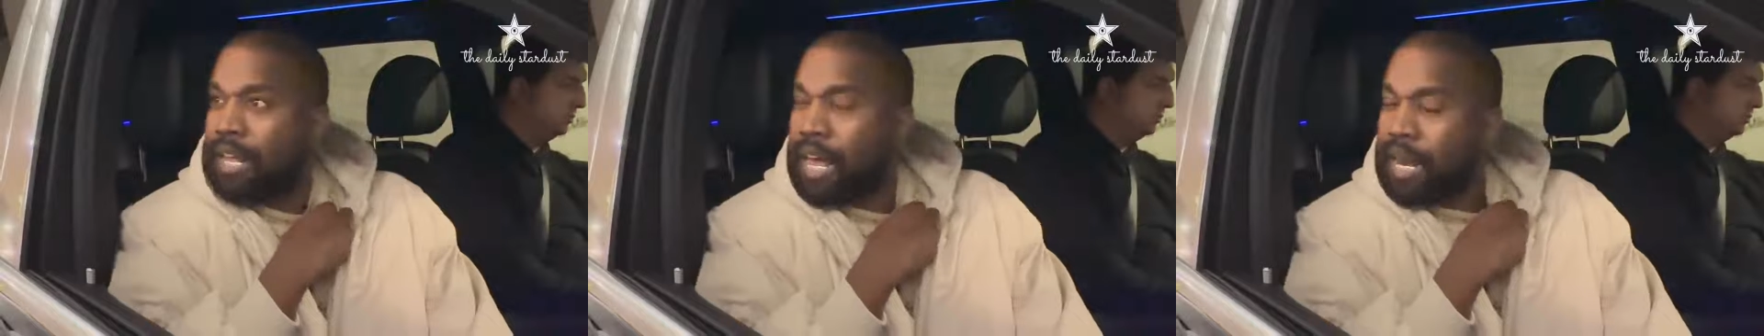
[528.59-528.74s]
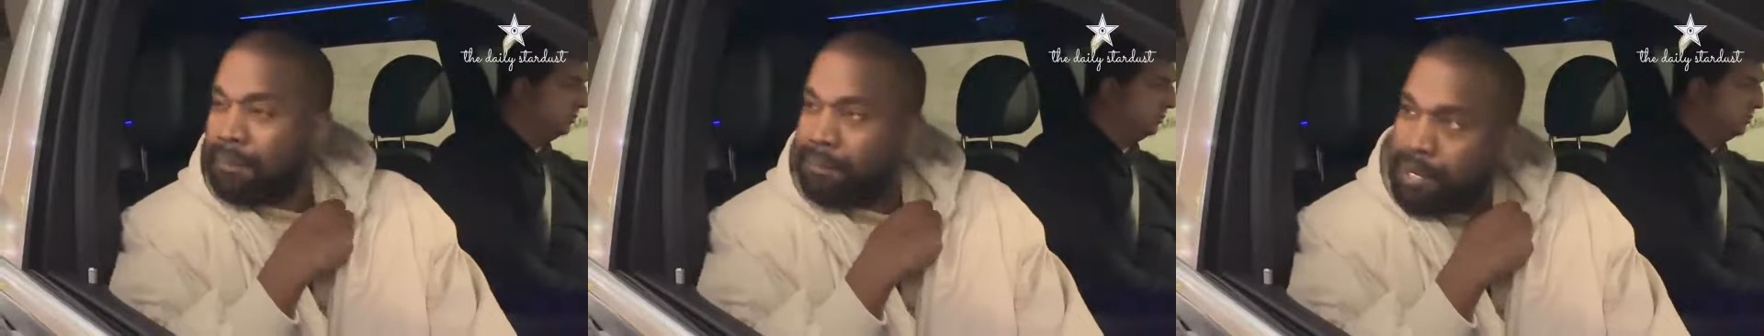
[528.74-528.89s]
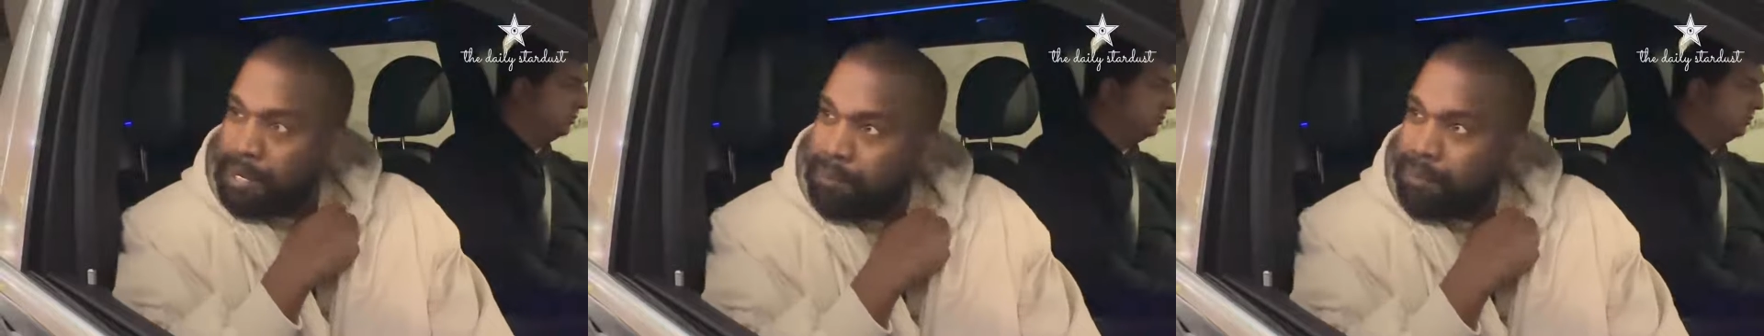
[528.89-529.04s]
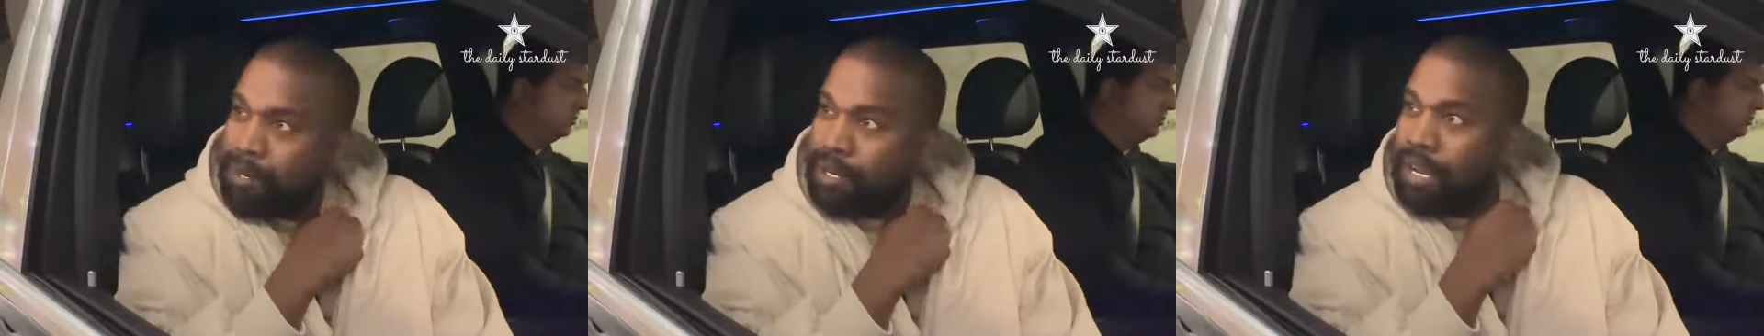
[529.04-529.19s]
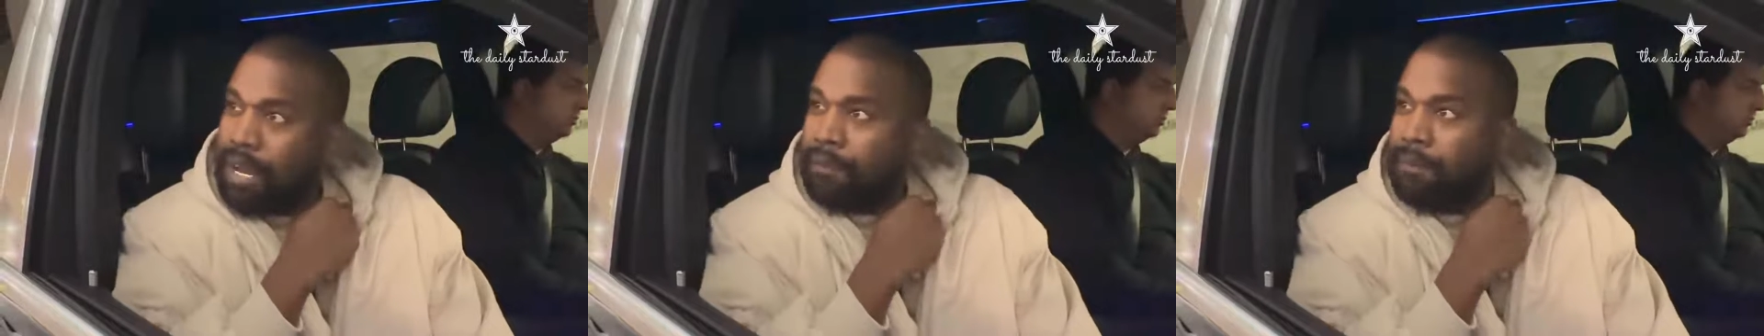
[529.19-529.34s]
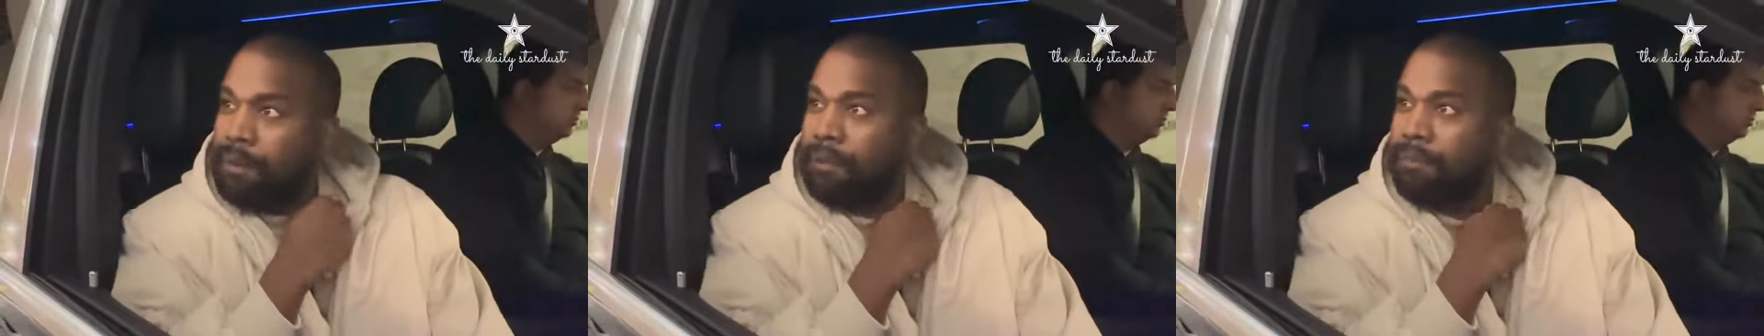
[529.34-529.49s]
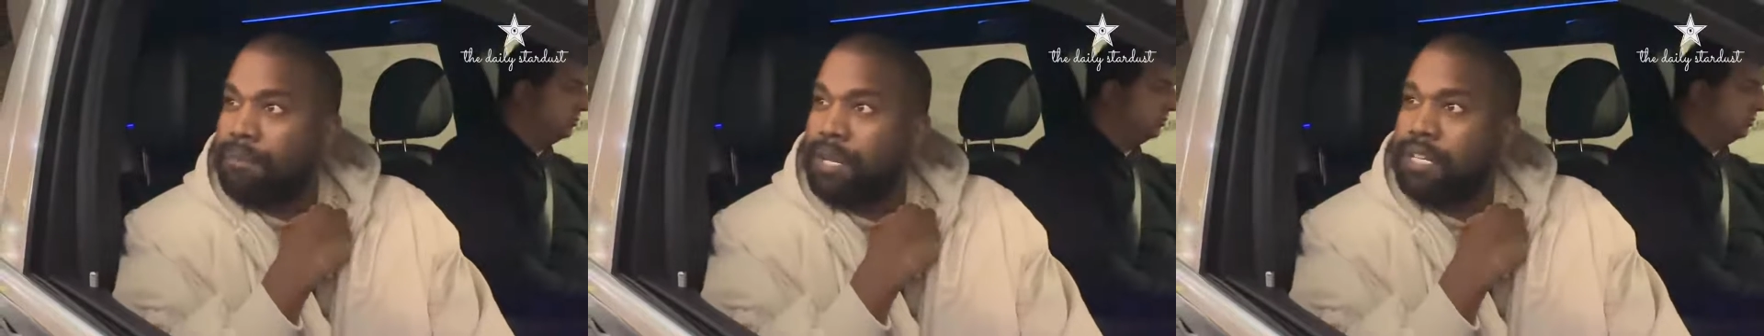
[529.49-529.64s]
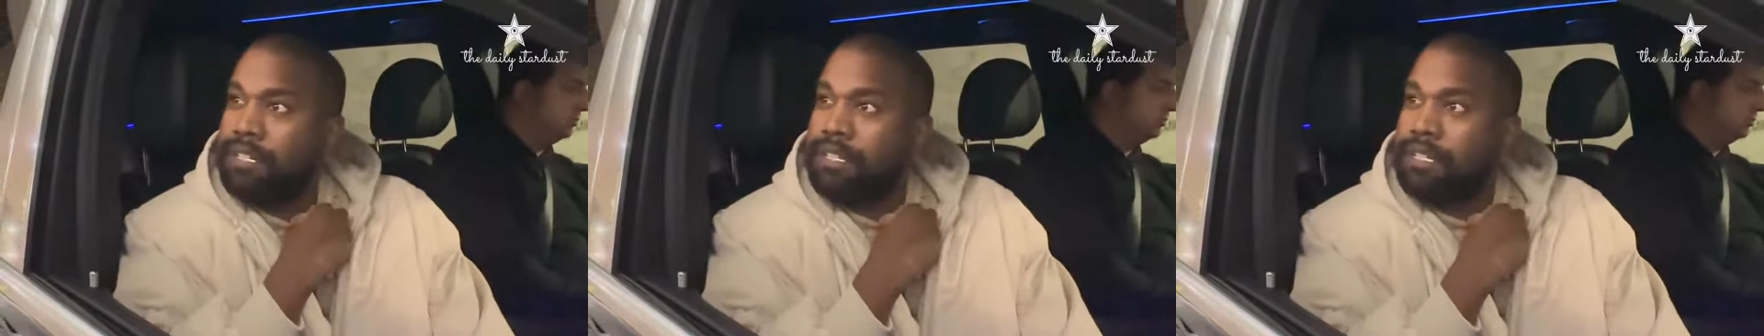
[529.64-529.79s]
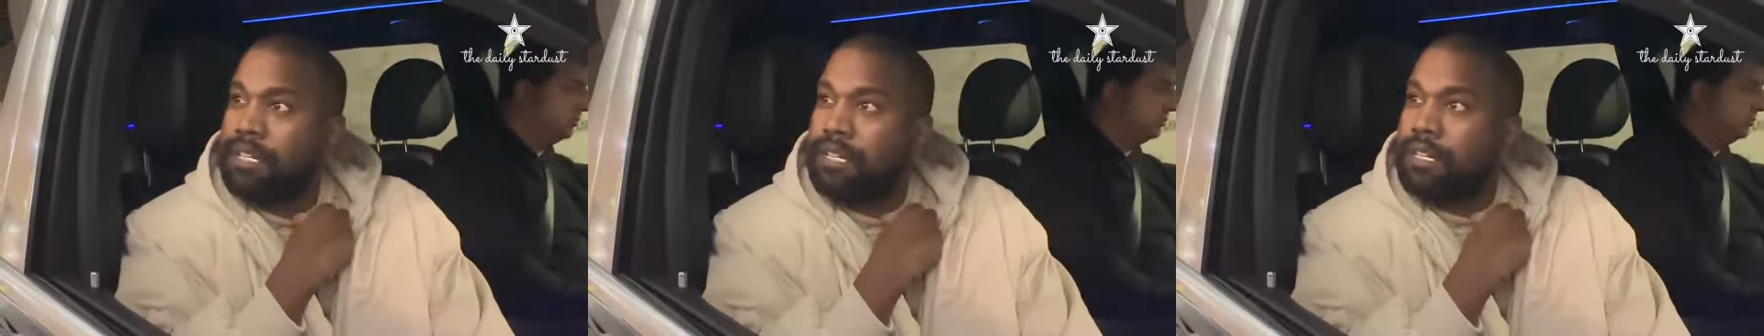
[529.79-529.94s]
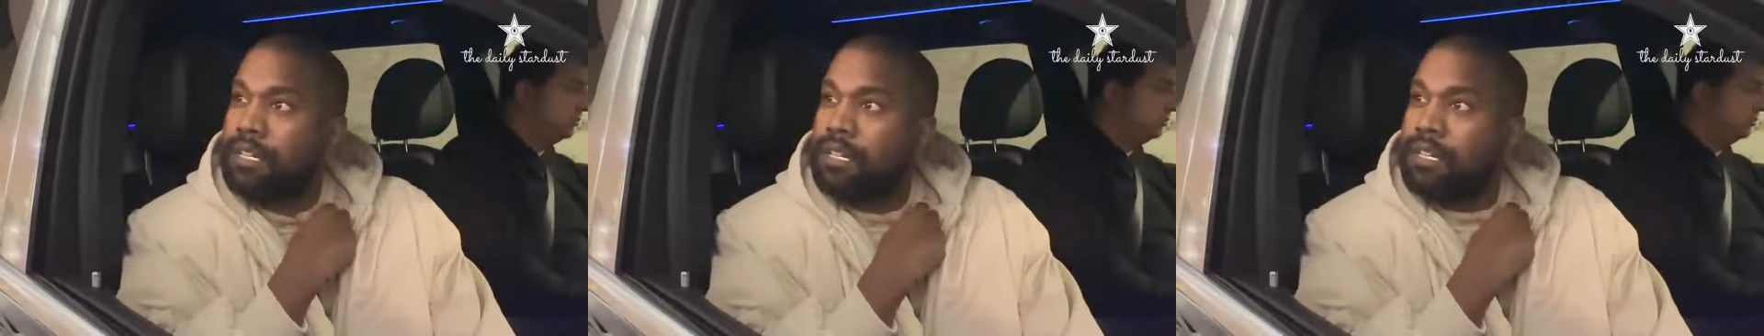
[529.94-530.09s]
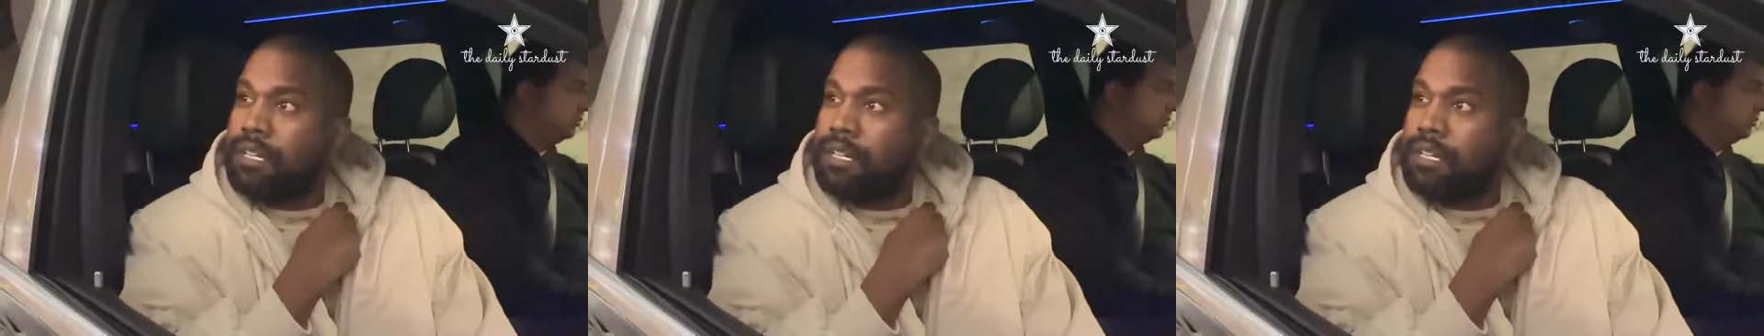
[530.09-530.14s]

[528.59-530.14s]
lot of people come up missing.